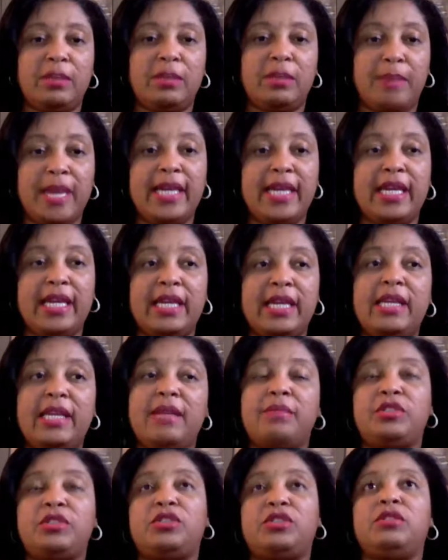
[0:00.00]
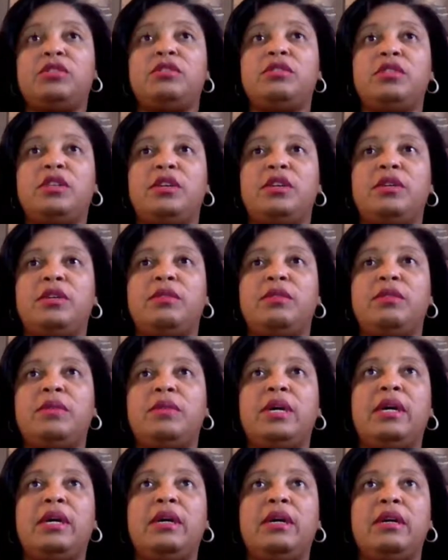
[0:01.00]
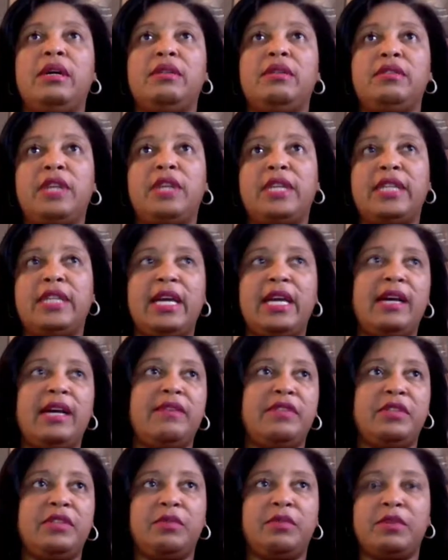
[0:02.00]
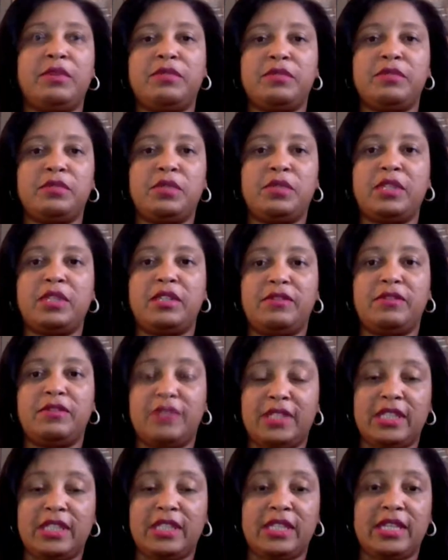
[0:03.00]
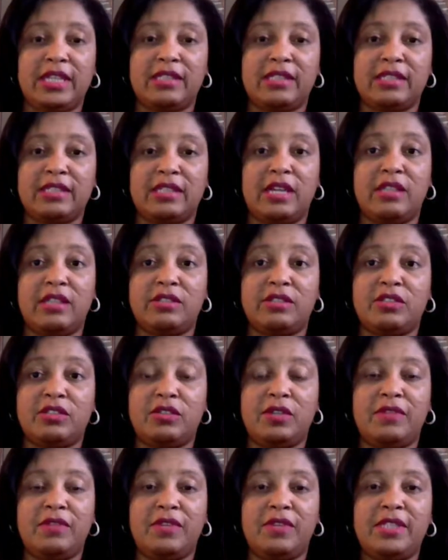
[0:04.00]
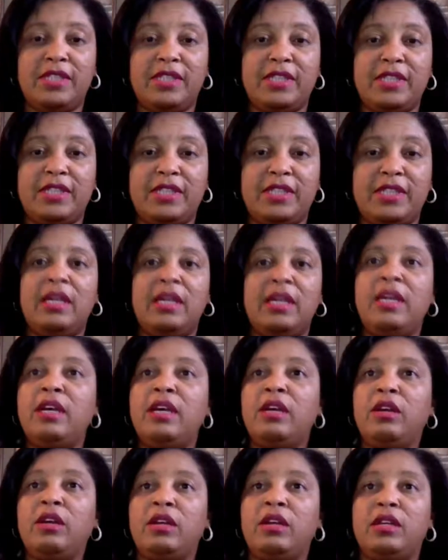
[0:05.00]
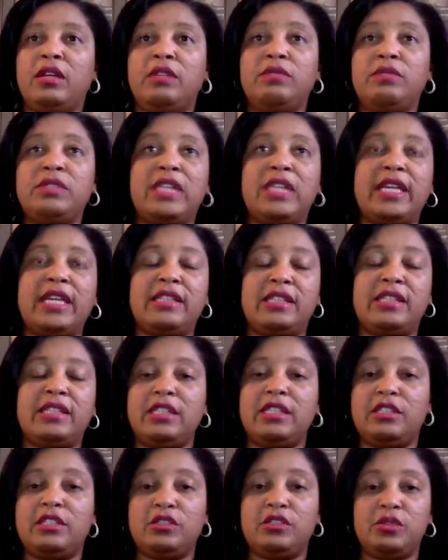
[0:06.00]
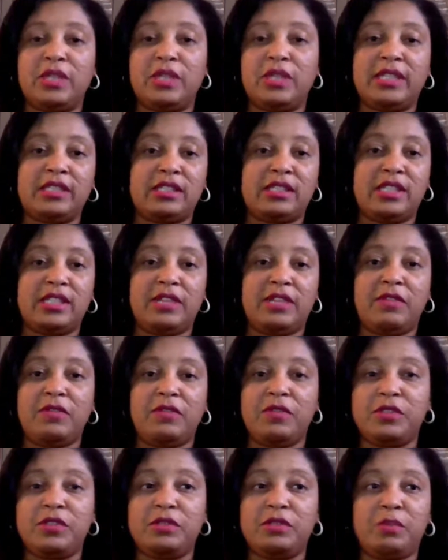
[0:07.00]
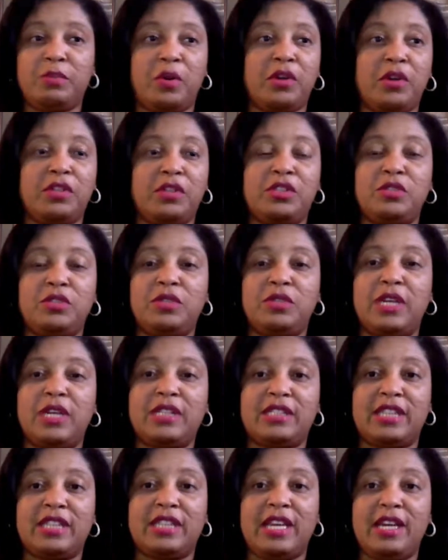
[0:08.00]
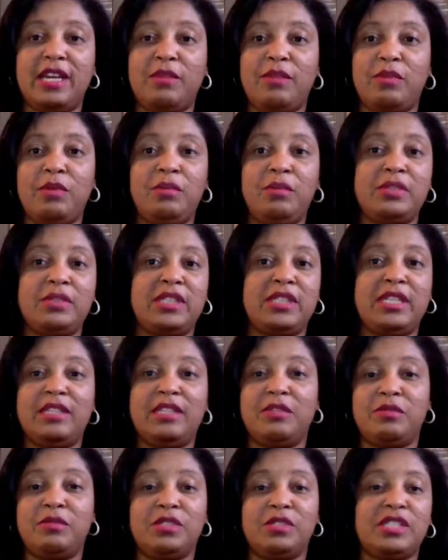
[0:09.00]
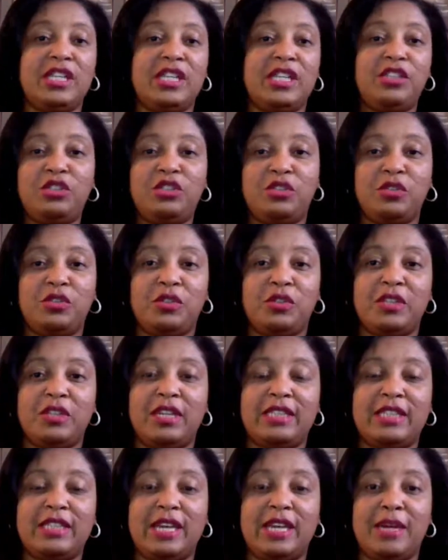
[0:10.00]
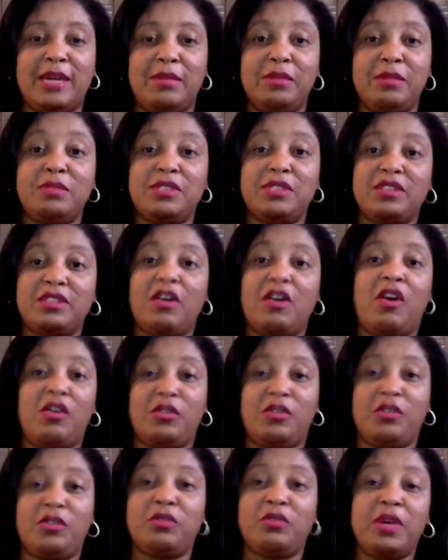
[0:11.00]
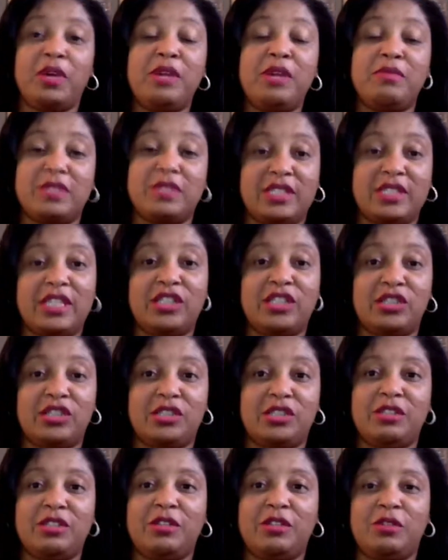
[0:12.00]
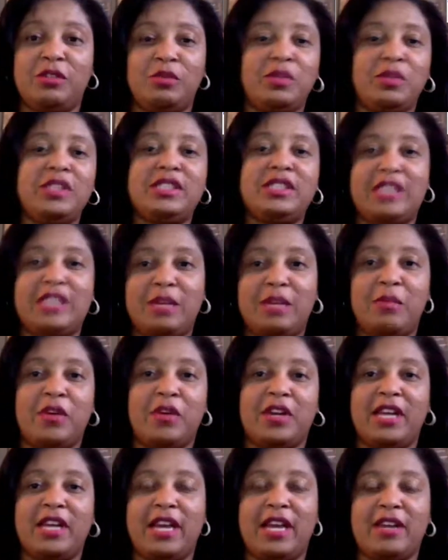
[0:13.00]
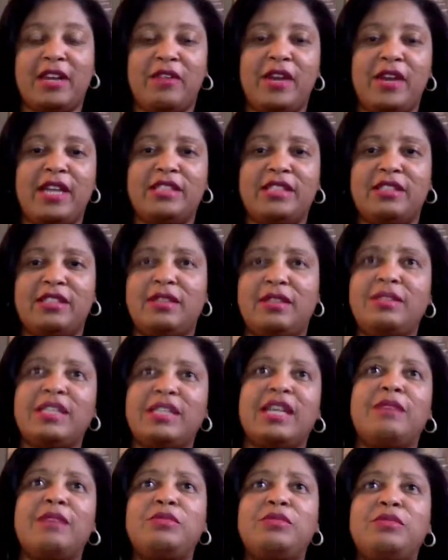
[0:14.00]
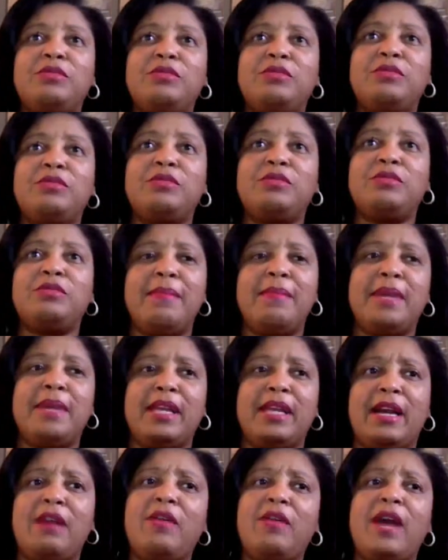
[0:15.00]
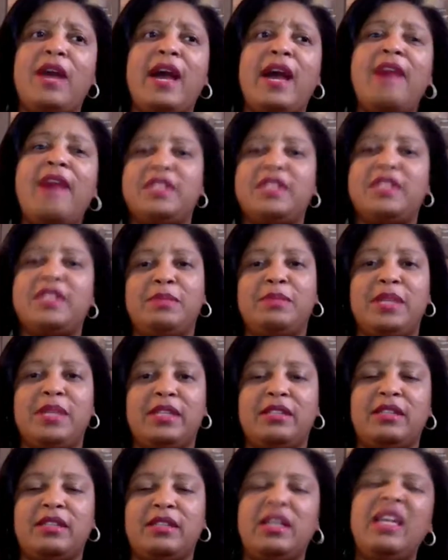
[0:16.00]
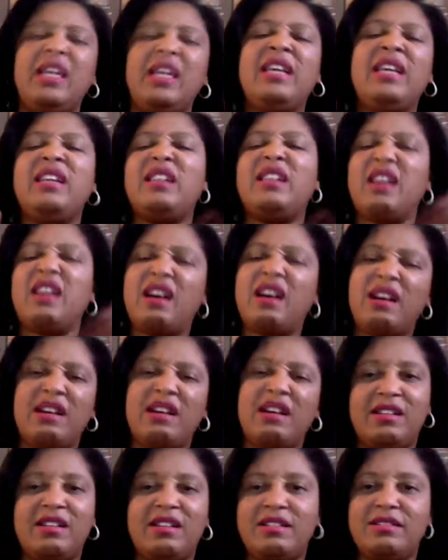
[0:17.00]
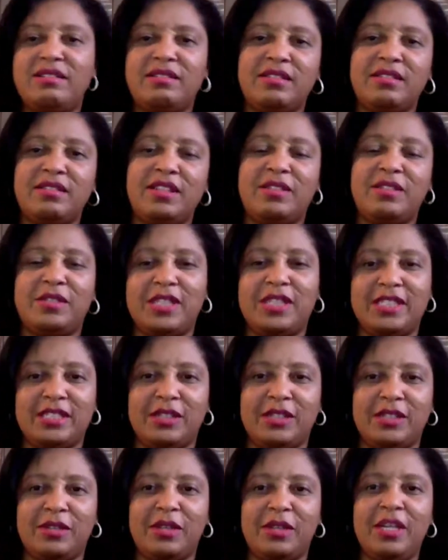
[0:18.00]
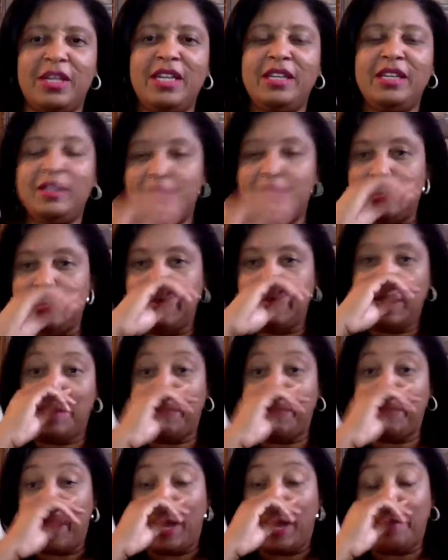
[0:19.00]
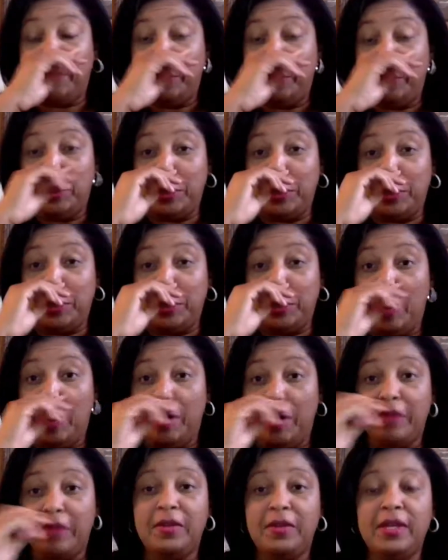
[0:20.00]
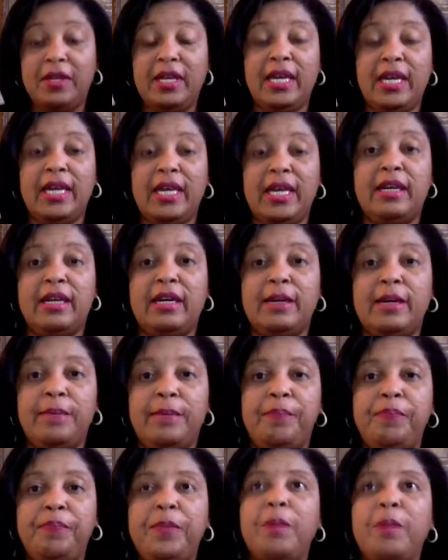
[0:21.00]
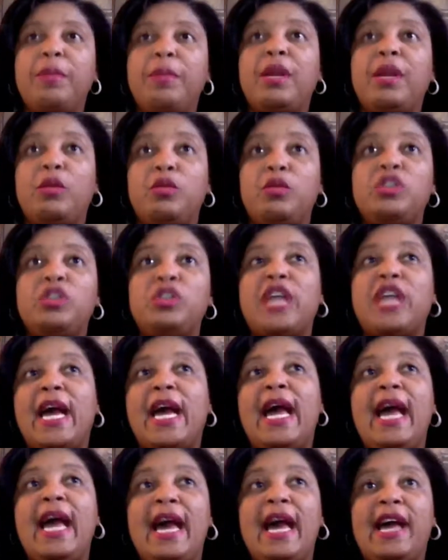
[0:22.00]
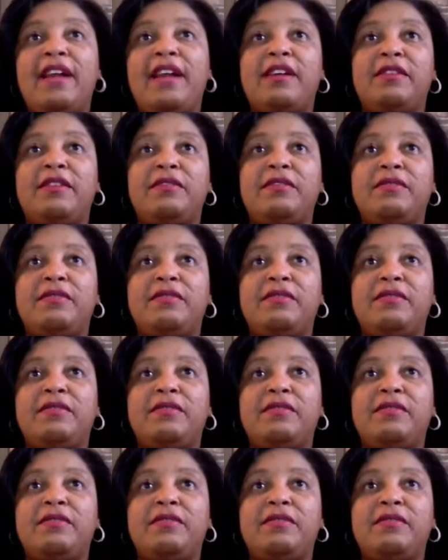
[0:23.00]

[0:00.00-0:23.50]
make in it, but you had to have anywhere from $20,000 to $50,000 to invest in. It was like the end of 2007, first part of 2008. We was hitting a recession during that time. It was called the Great Recession. The real estate market had crashed. I was like, I'm trying to make money. I don't have this money. No, I don't think so. So I blew it off, and but I wish I had